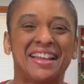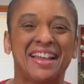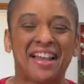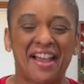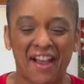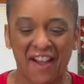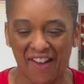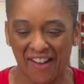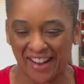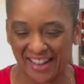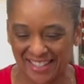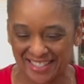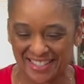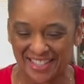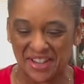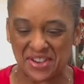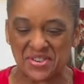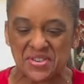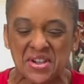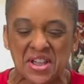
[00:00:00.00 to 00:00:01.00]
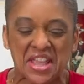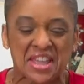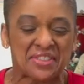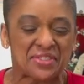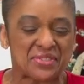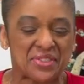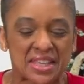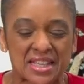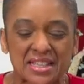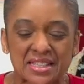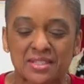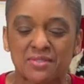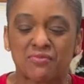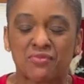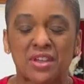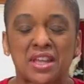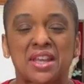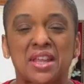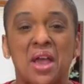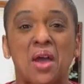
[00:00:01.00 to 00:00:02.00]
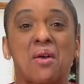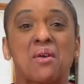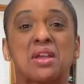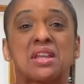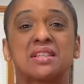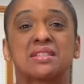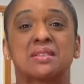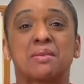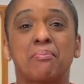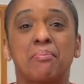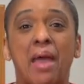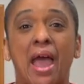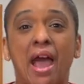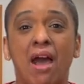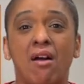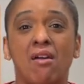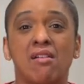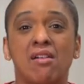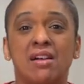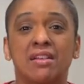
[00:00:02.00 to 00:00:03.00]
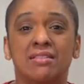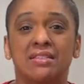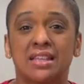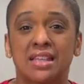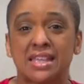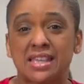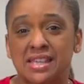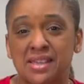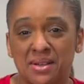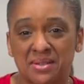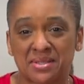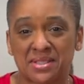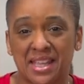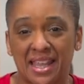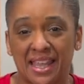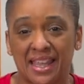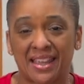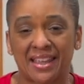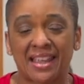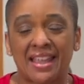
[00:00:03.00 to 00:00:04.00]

All right, so this video is about the EoTech,